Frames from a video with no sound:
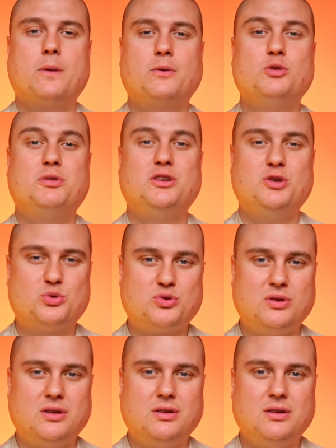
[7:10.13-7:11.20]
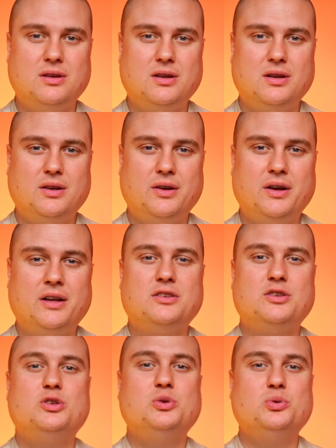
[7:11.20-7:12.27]
you be neutral, and
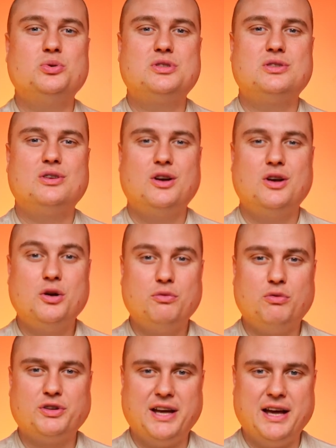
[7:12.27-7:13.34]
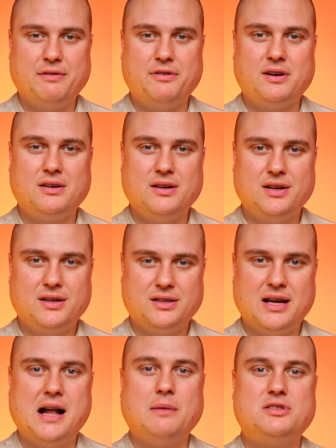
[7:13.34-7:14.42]
you use whatever
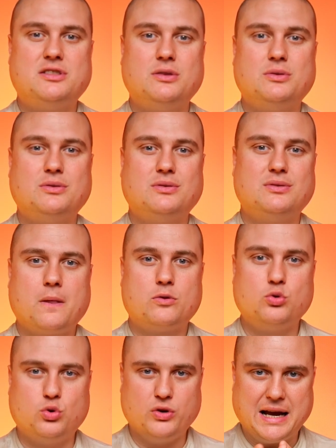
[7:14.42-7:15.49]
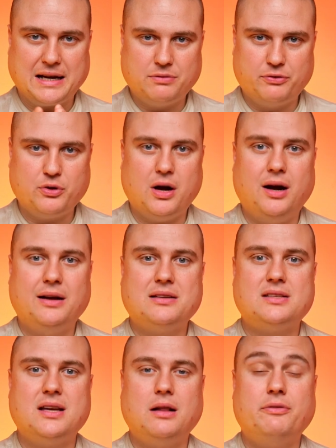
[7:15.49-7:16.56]
helps you to connect with your higher
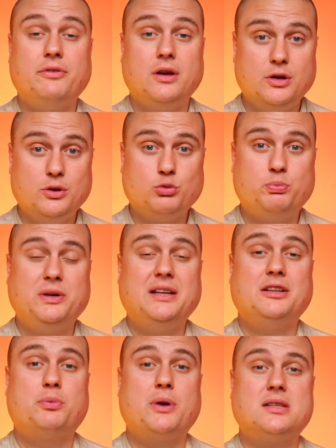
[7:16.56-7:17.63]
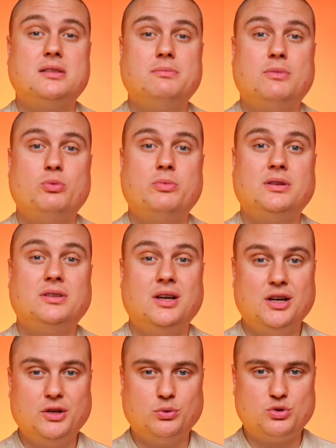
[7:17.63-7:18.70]
self, to be in the present moment,
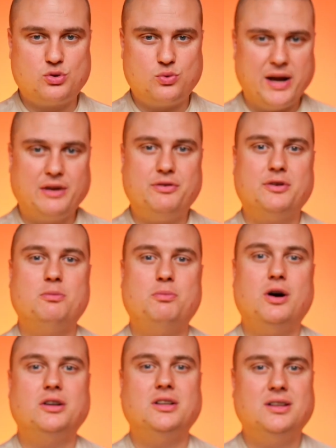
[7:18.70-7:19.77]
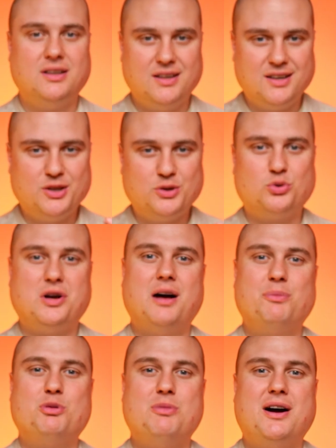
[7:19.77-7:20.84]
to strengthen your body, to
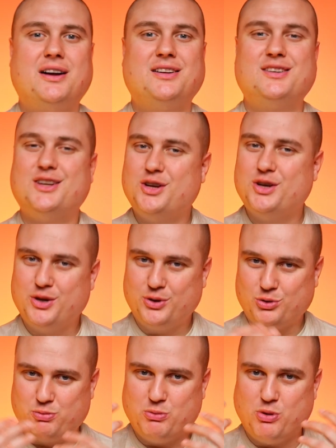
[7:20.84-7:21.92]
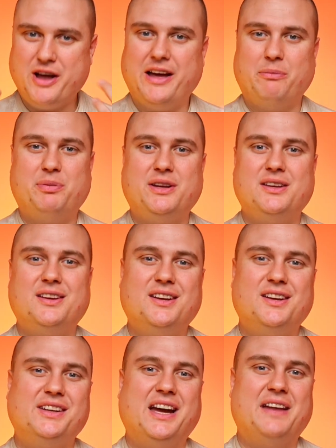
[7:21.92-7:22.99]
calm your mind, to be more happy,
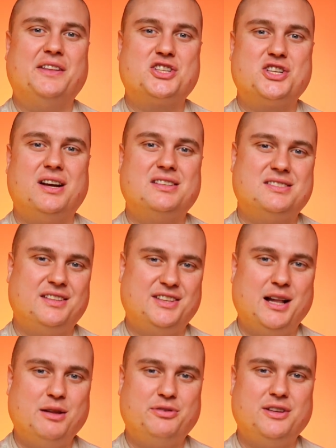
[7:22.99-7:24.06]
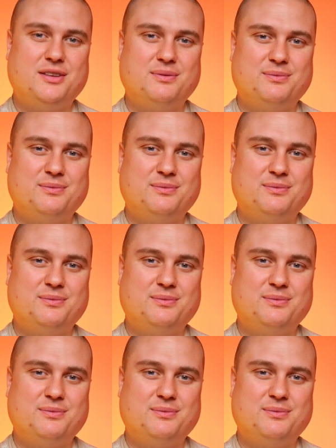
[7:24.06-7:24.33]
energized and healthy.